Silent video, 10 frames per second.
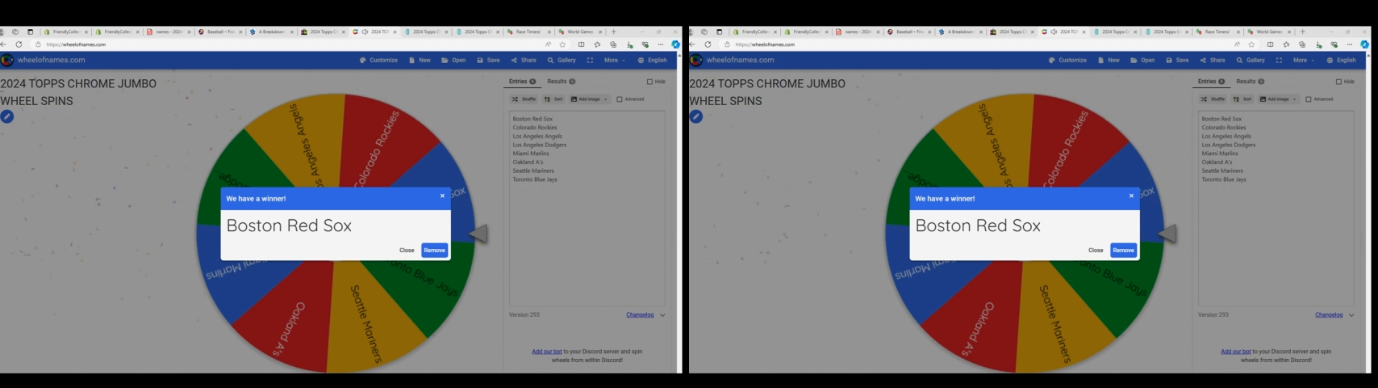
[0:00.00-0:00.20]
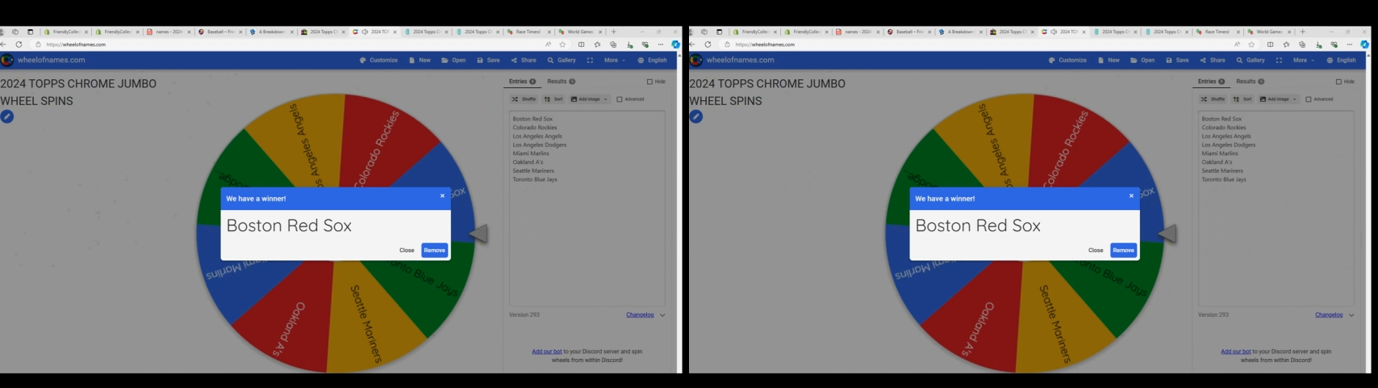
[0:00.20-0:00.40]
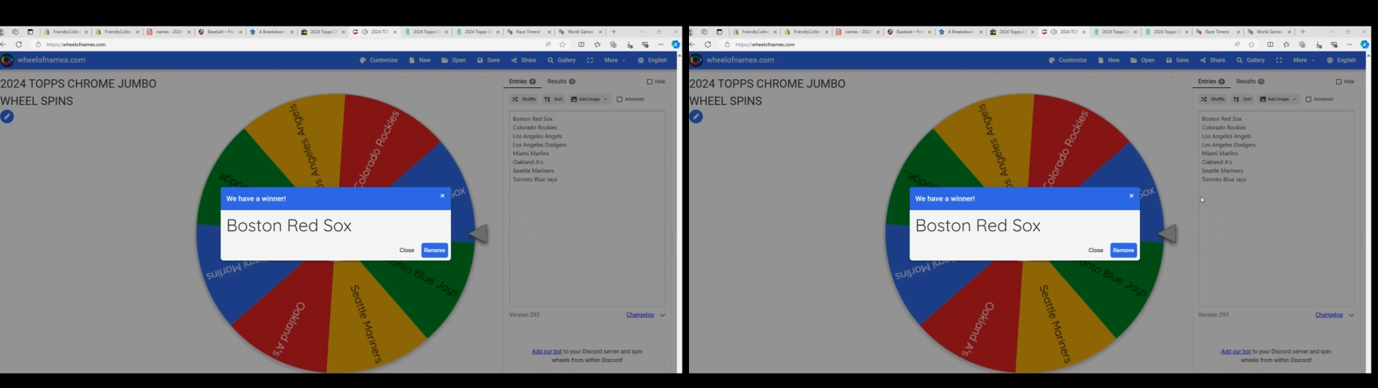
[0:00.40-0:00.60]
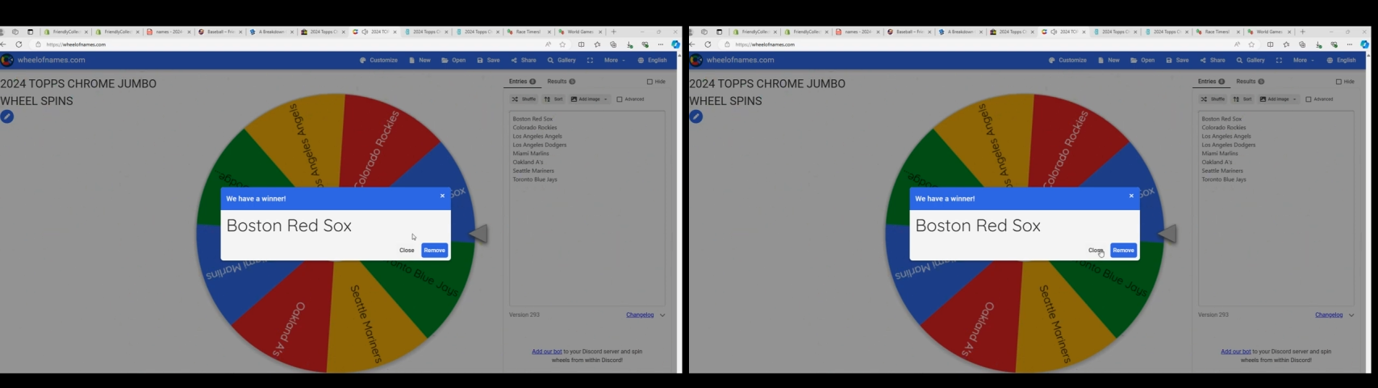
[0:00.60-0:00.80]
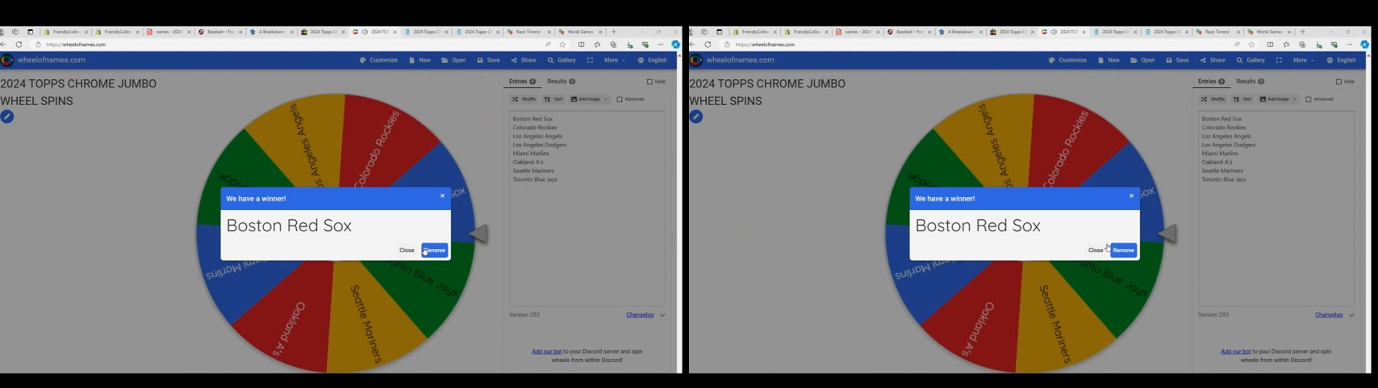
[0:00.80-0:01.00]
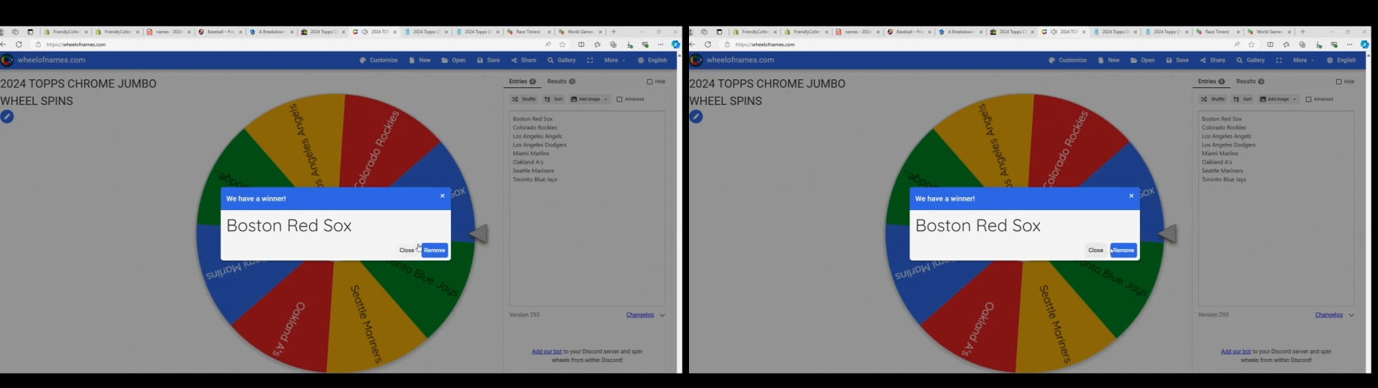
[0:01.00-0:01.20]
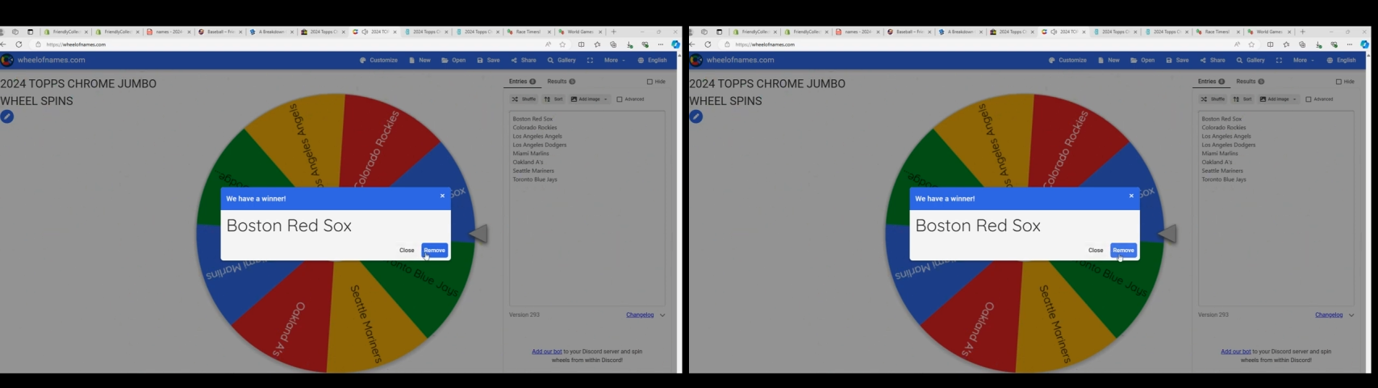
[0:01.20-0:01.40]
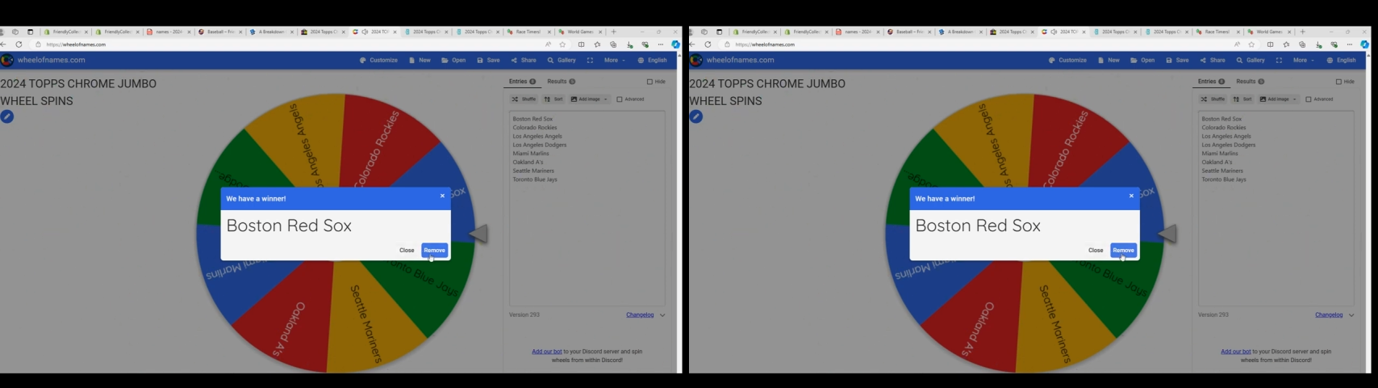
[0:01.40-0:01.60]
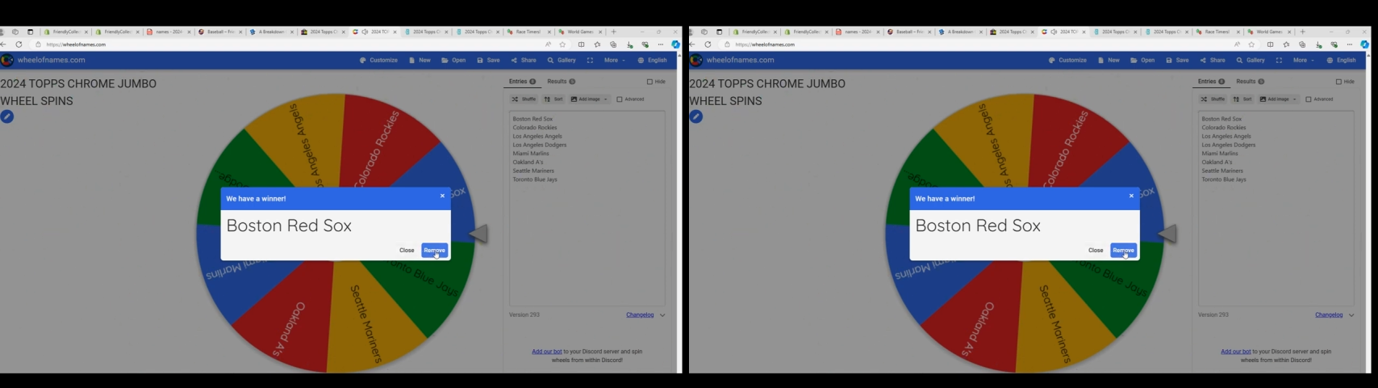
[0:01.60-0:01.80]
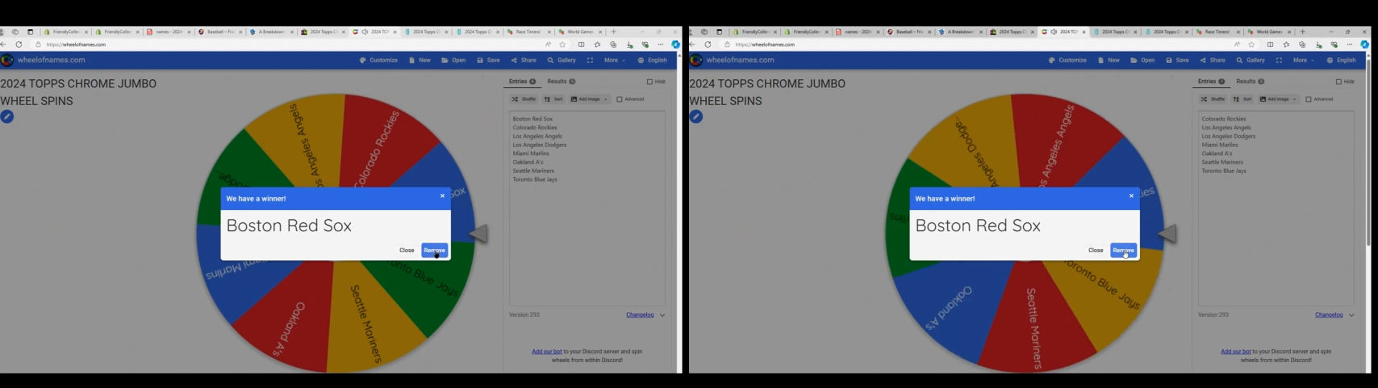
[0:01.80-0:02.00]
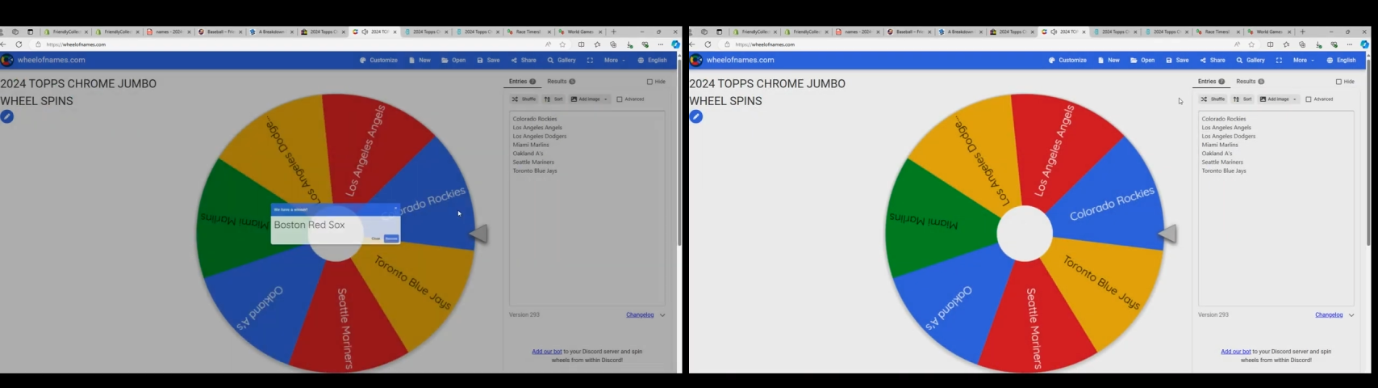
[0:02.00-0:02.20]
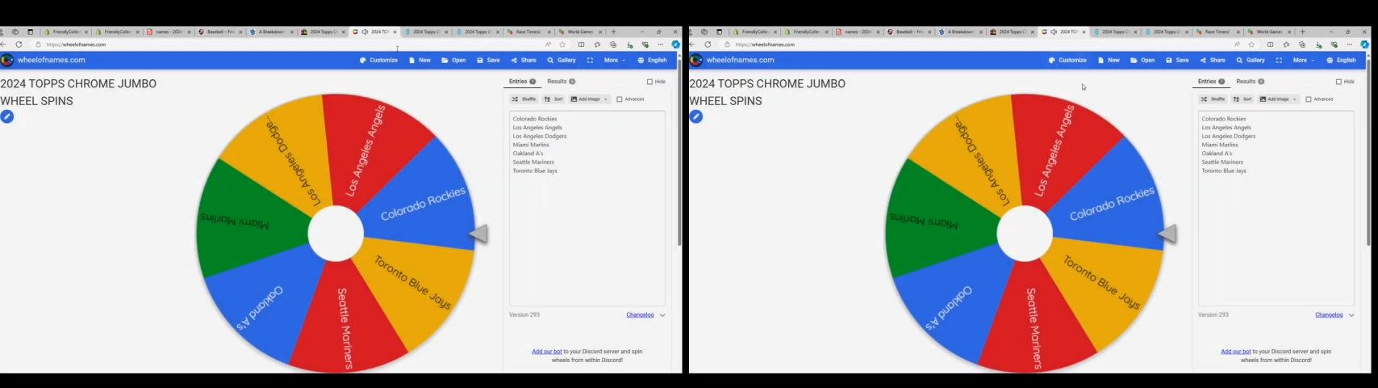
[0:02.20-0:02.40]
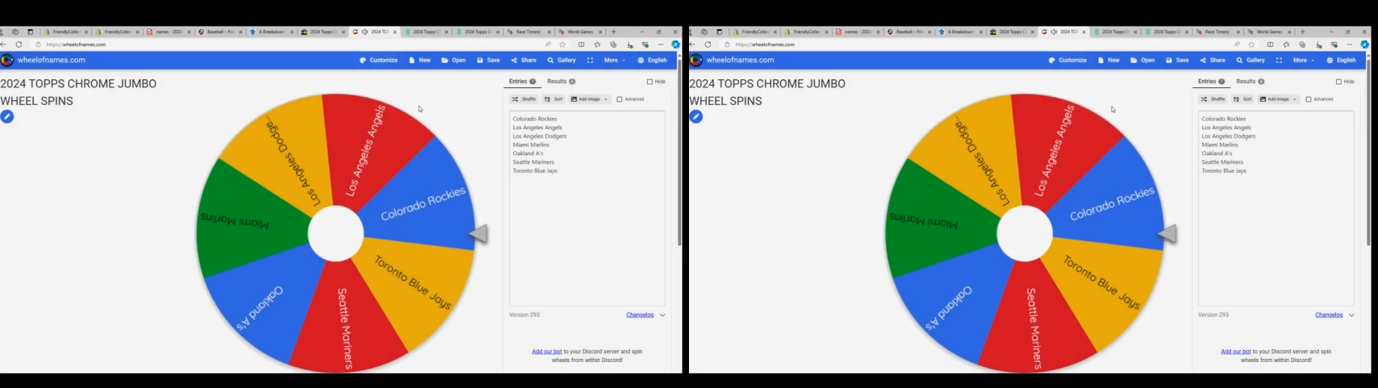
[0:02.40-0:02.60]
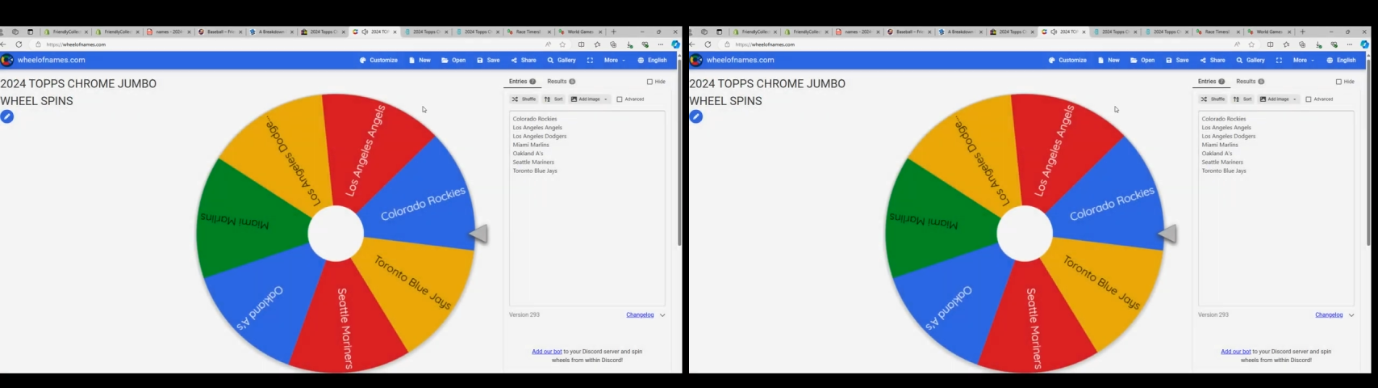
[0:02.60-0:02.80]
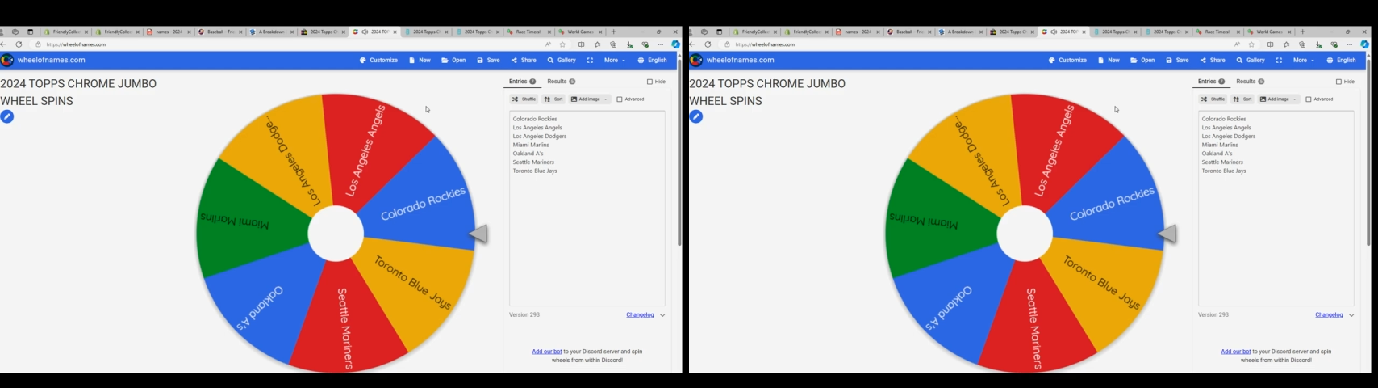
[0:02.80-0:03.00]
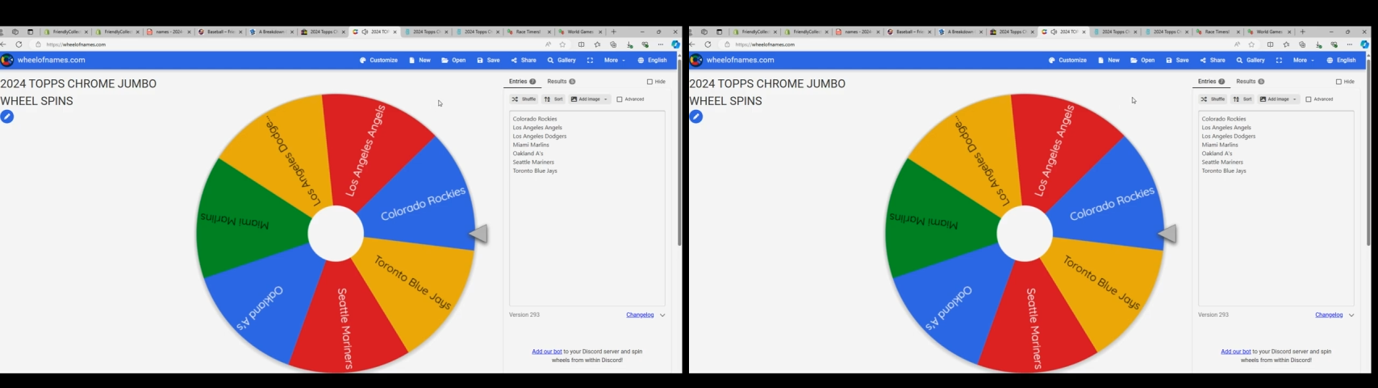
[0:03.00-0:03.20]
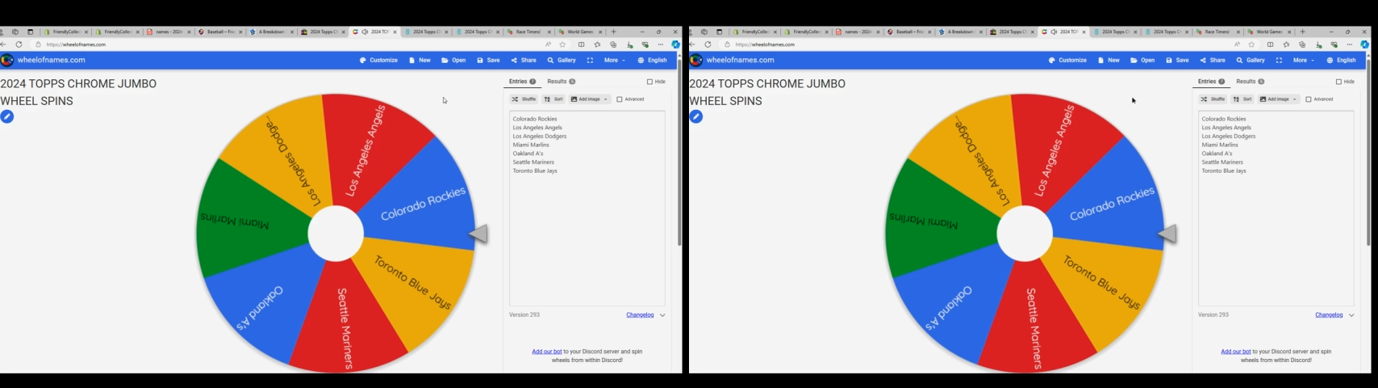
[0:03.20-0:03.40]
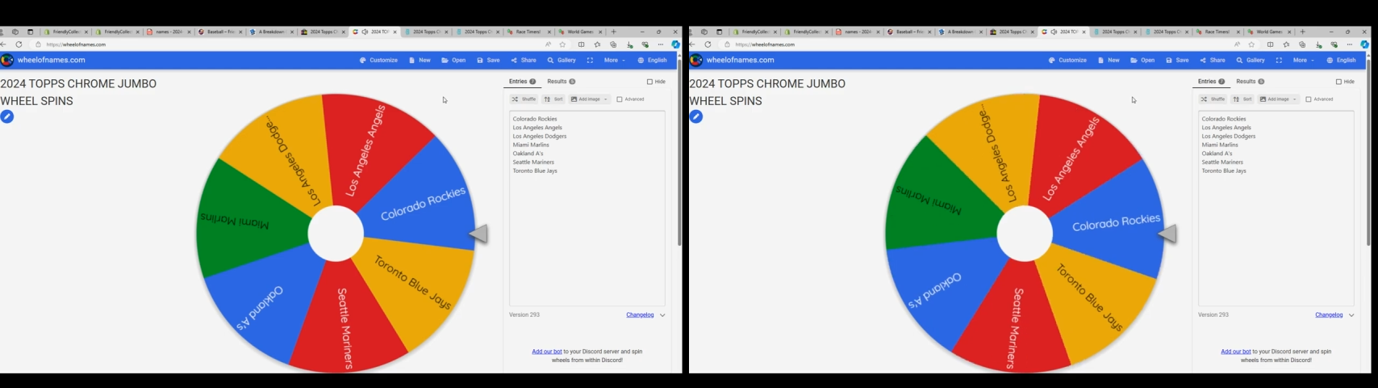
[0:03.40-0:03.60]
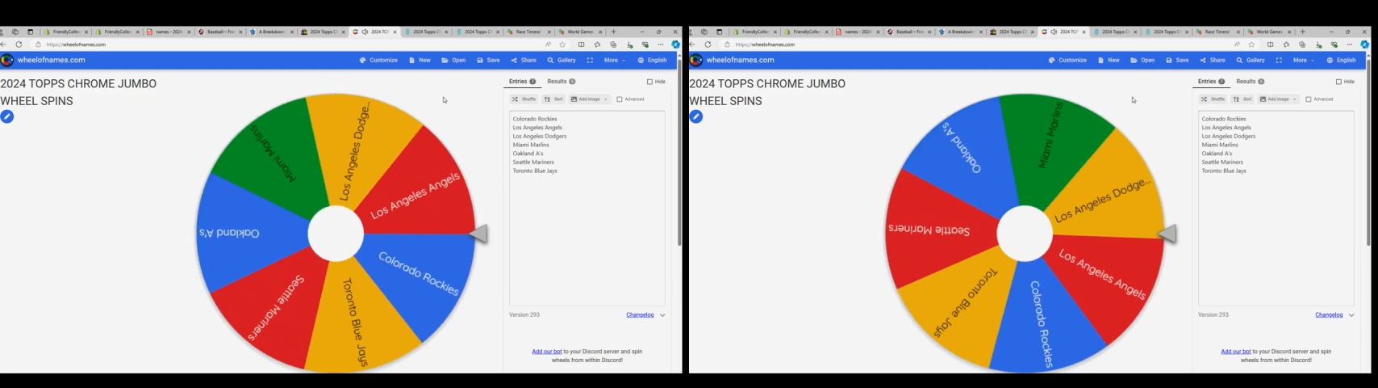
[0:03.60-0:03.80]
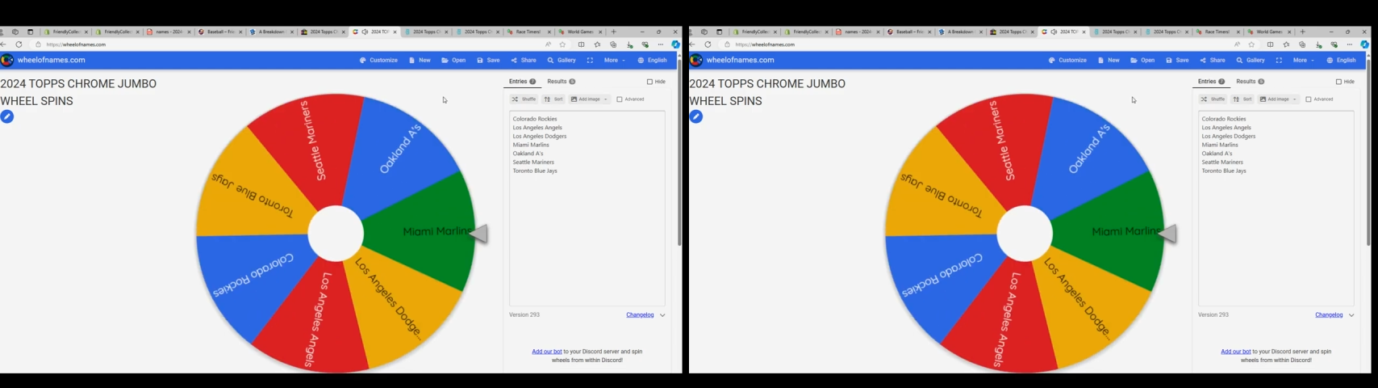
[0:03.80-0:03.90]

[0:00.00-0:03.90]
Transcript: (no speaker visible)